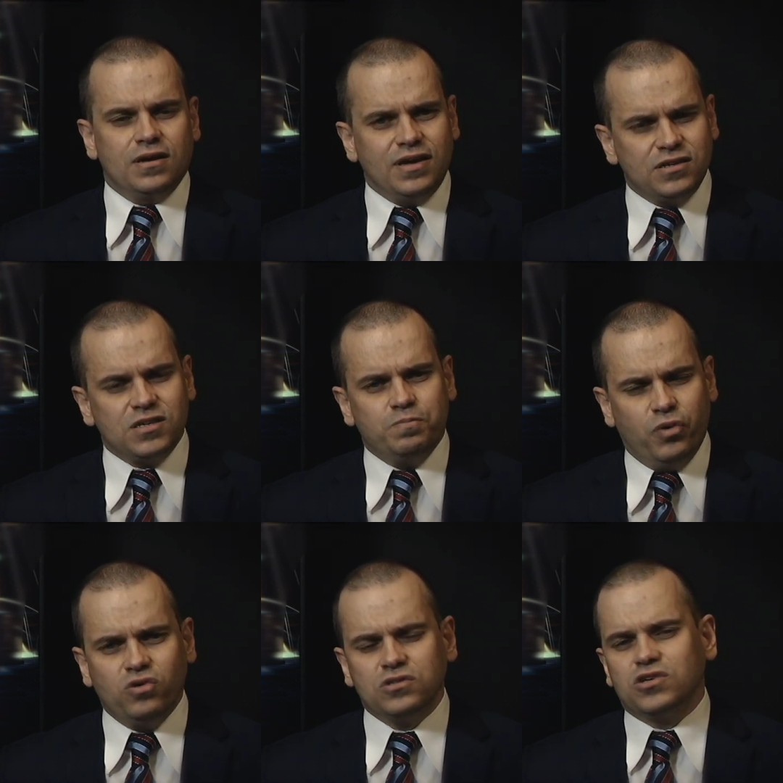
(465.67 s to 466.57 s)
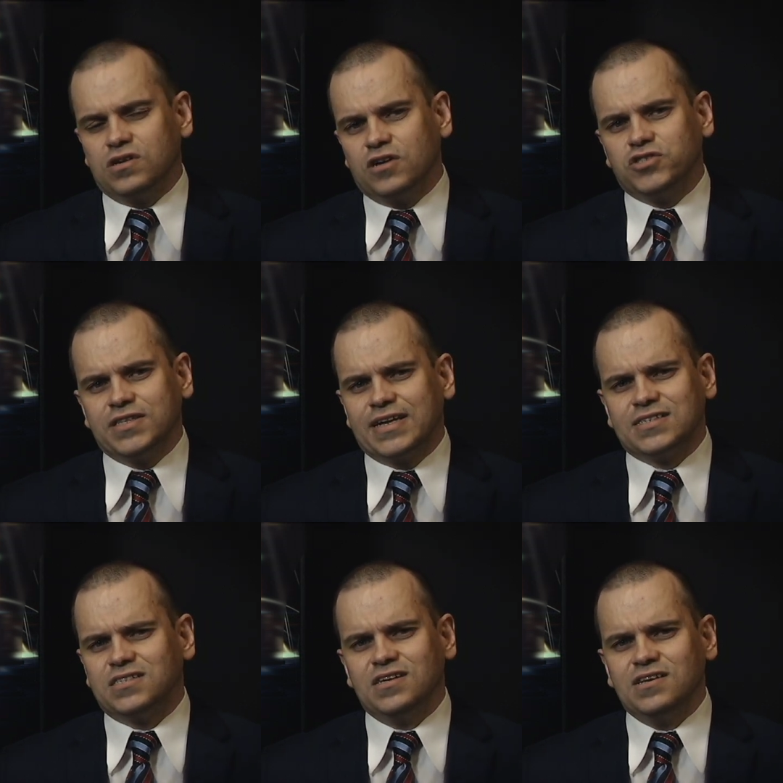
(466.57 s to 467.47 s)
It is important to note here that
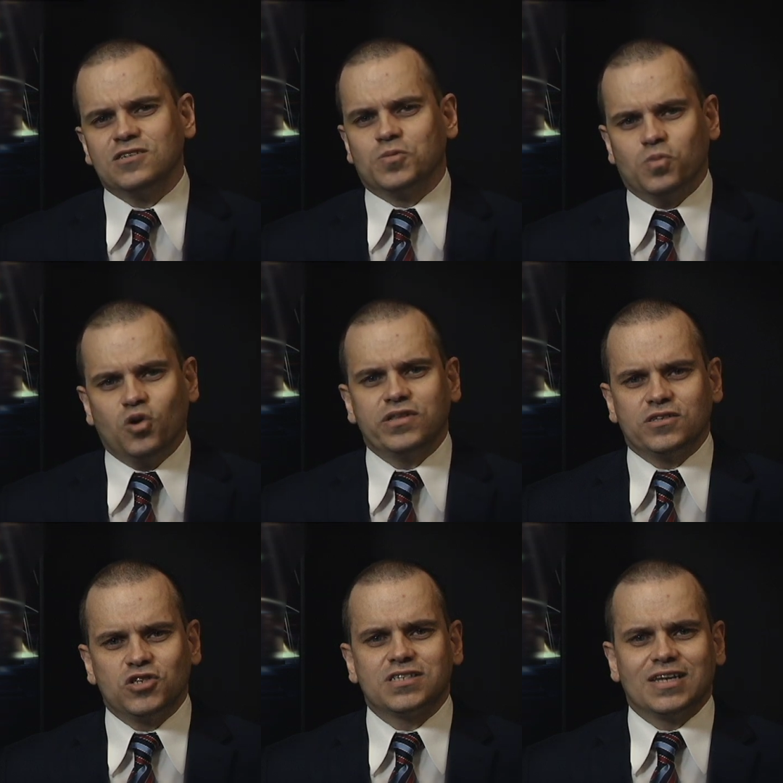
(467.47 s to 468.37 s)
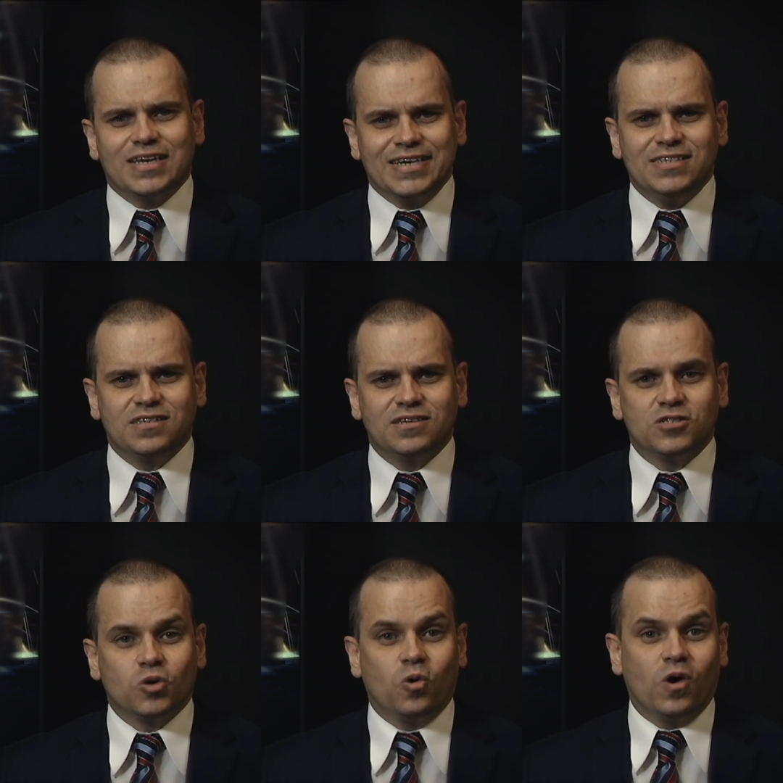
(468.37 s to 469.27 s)
acedia is more than just
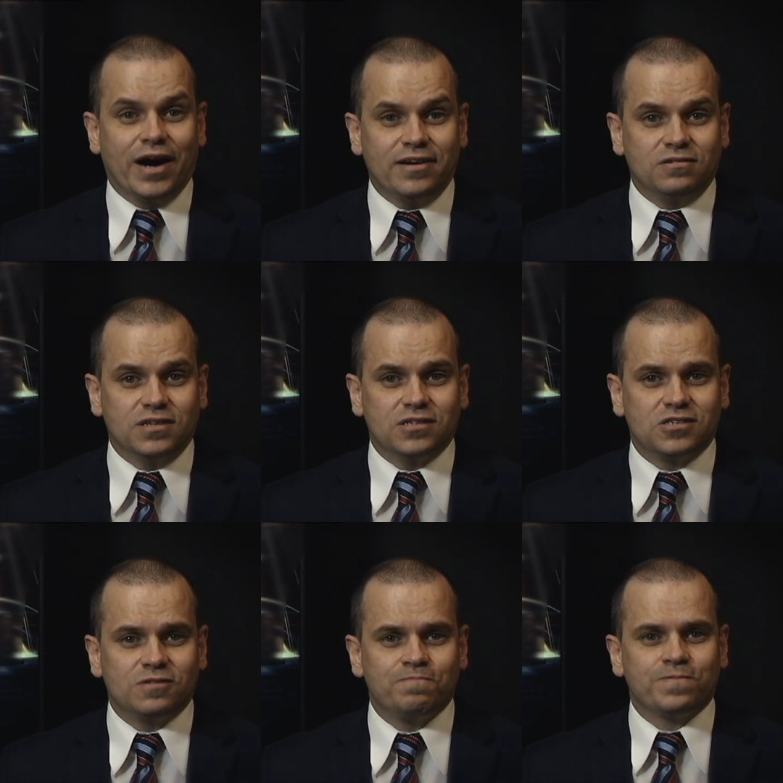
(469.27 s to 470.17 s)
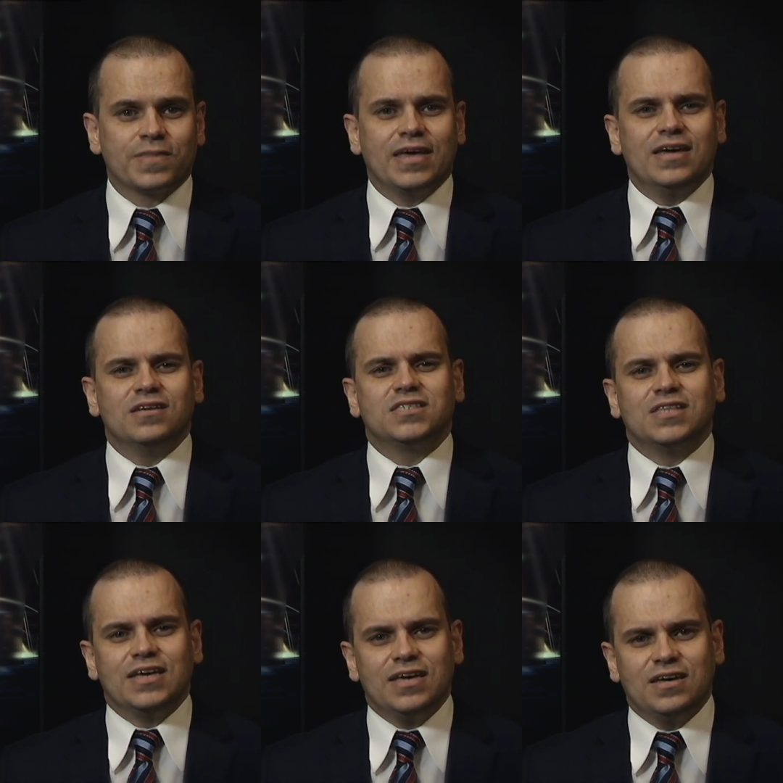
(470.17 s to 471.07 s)
laziness or idleness. It is
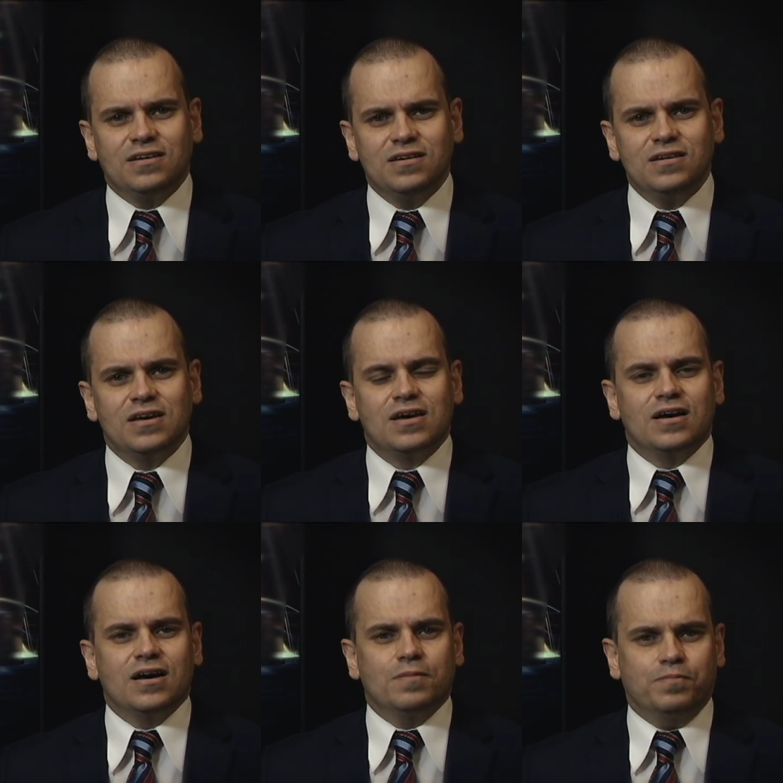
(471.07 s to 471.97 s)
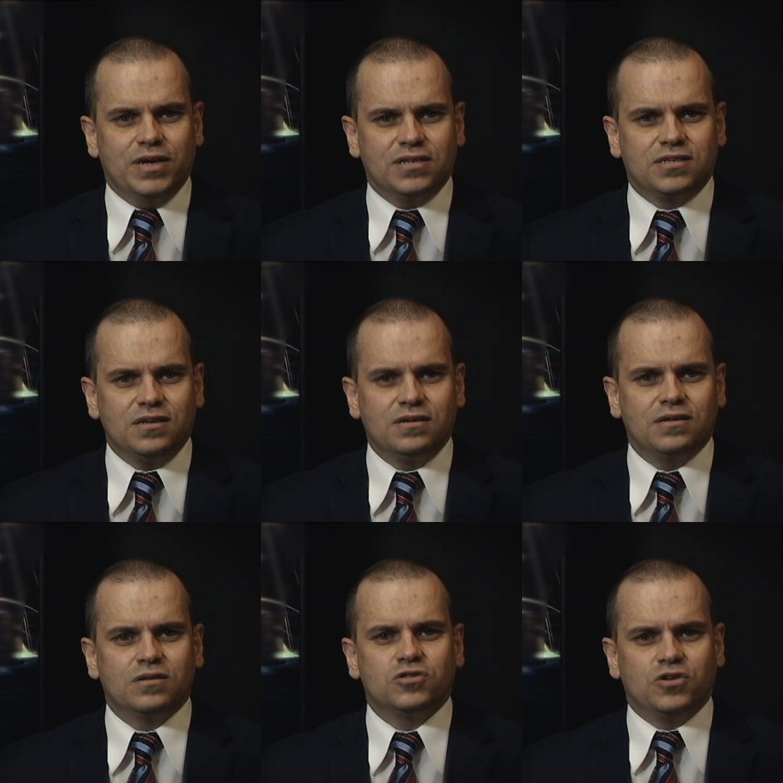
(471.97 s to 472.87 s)
the inability
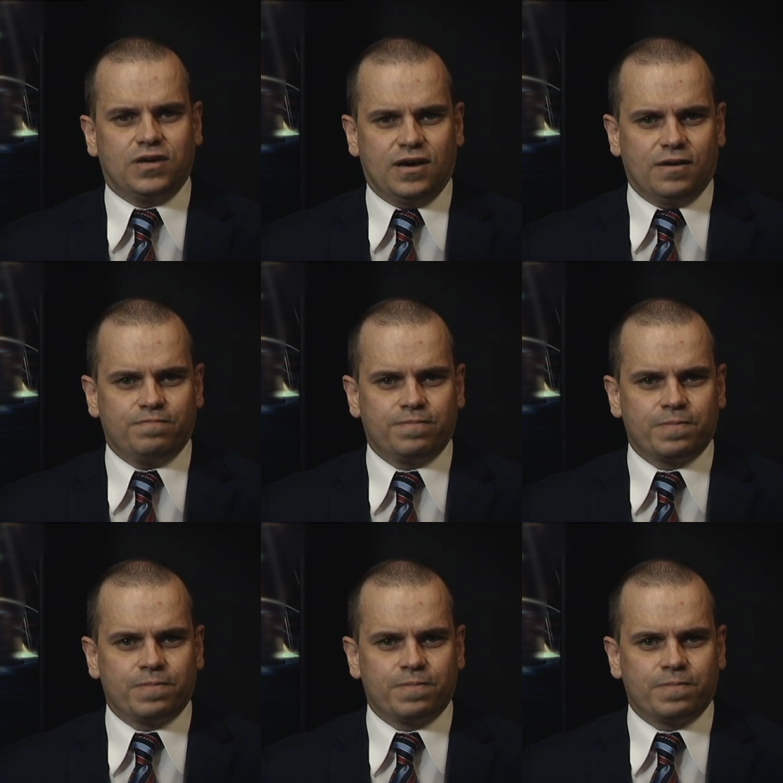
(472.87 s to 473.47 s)
to care.